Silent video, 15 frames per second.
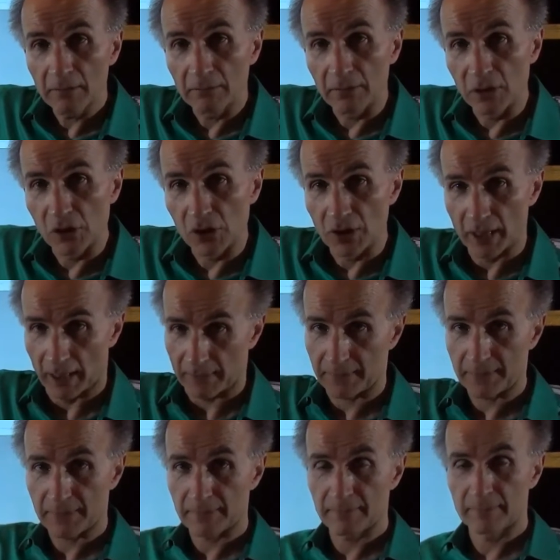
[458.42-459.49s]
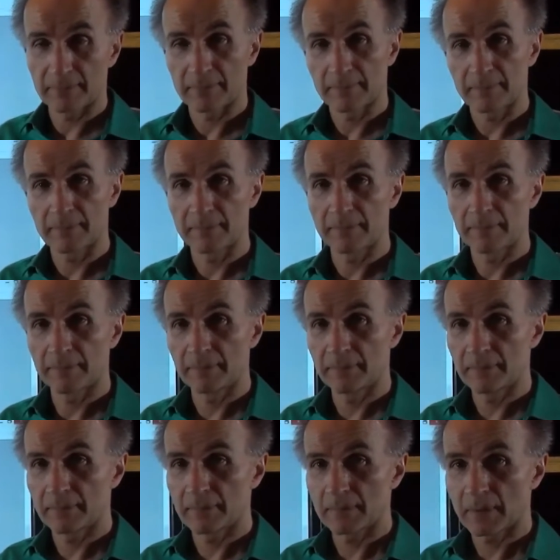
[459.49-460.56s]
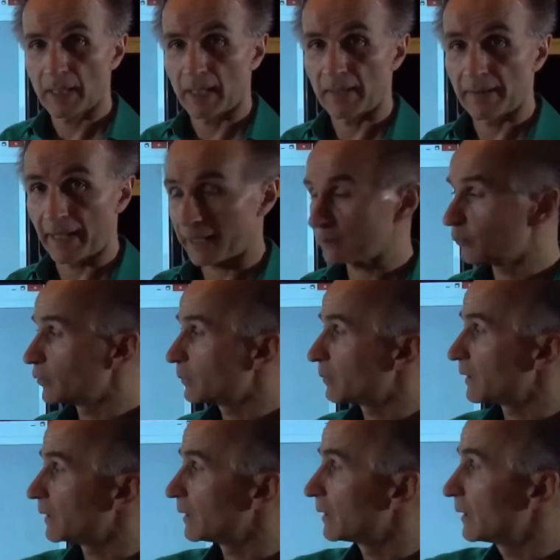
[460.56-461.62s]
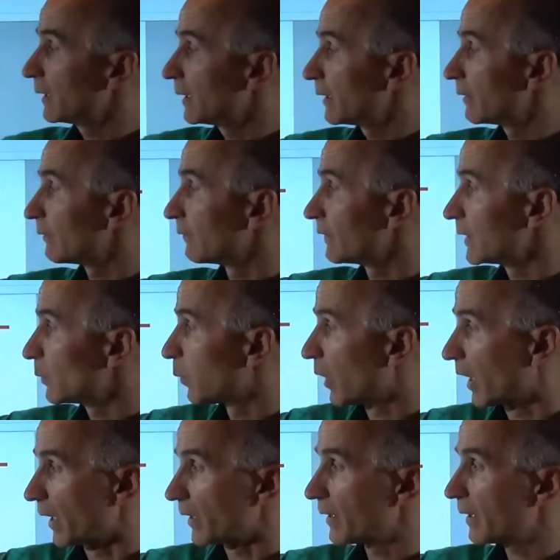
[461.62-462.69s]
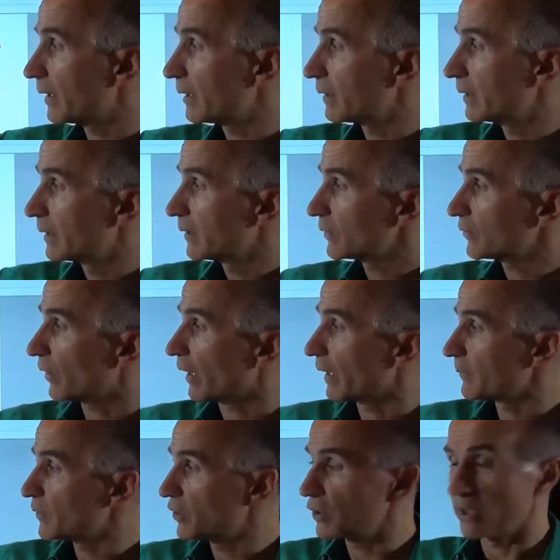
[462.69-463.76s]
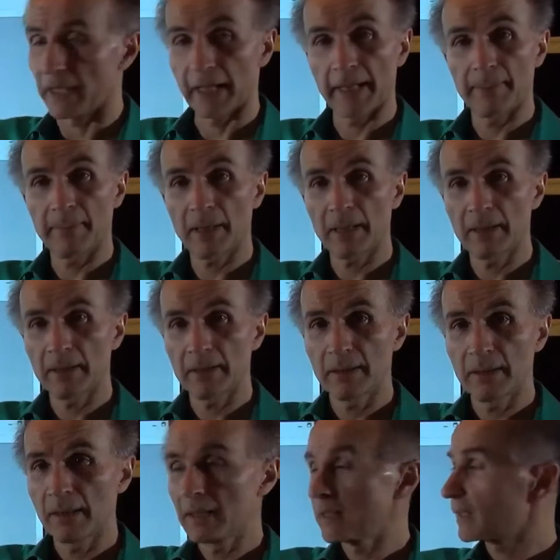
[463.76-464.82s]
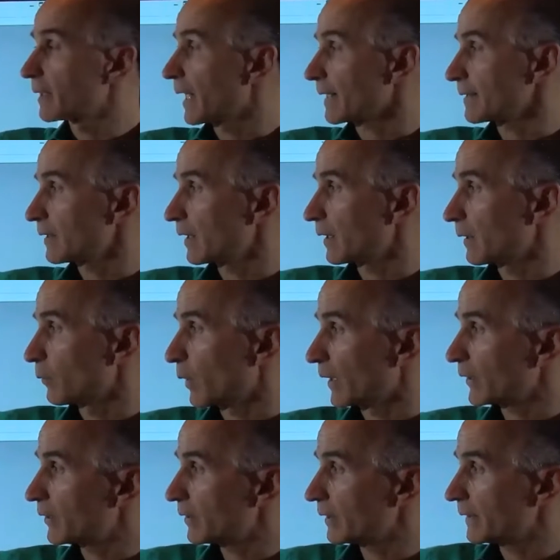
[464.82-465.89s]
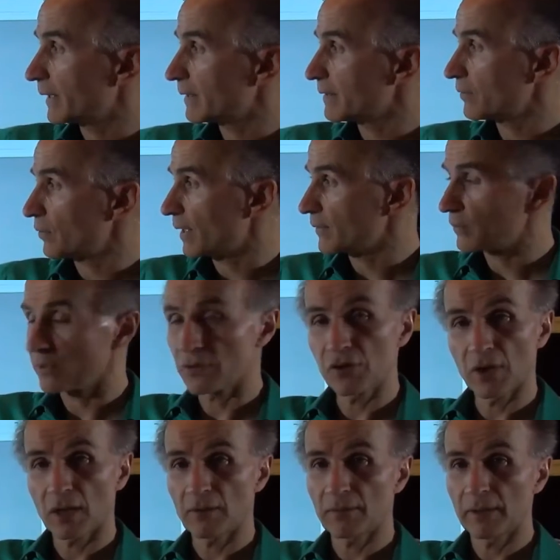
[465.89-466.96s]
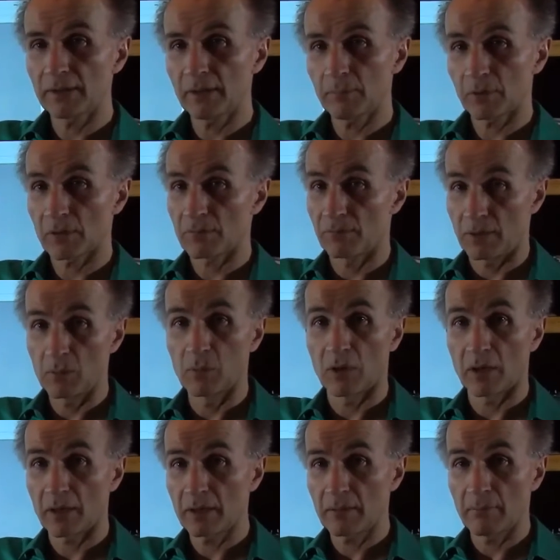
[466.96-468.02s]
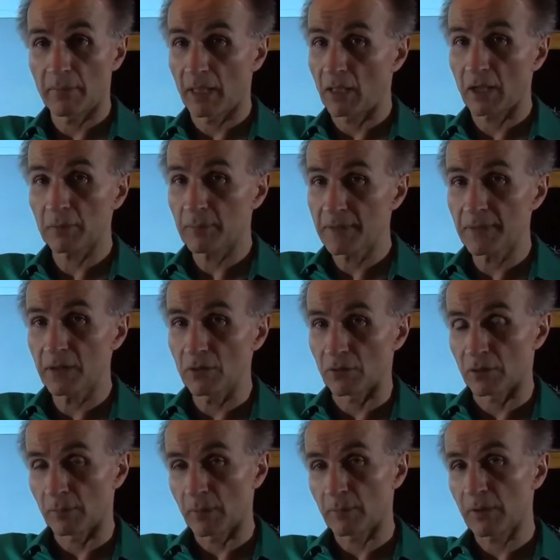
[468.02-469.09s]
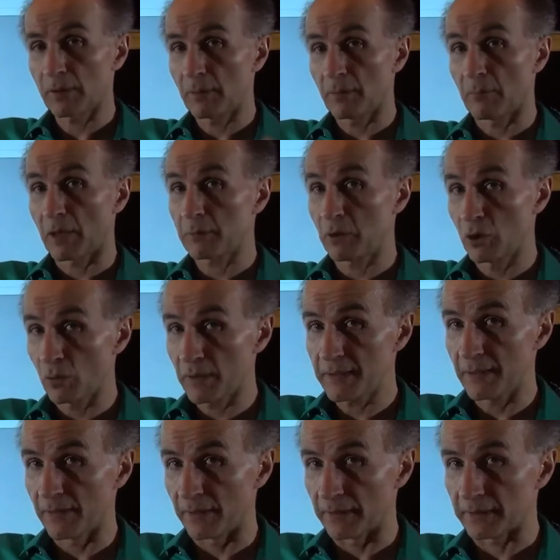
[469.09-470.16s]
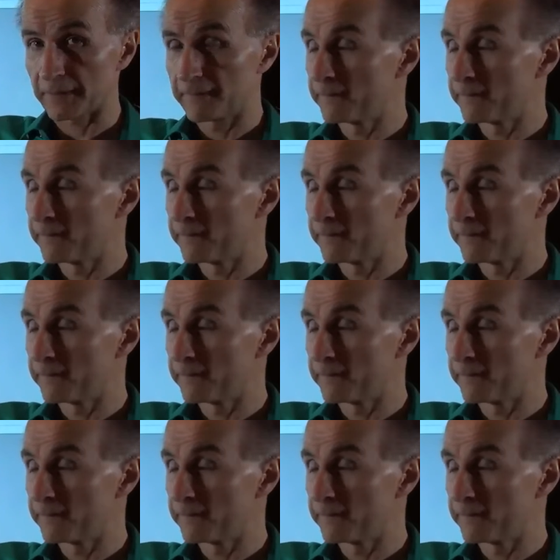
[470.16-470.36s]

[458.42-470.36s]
VGS. And that would be V1 times Gm. That's one current that this transistor is generating, because V1 may not be zero. Remember, there might be noise in there.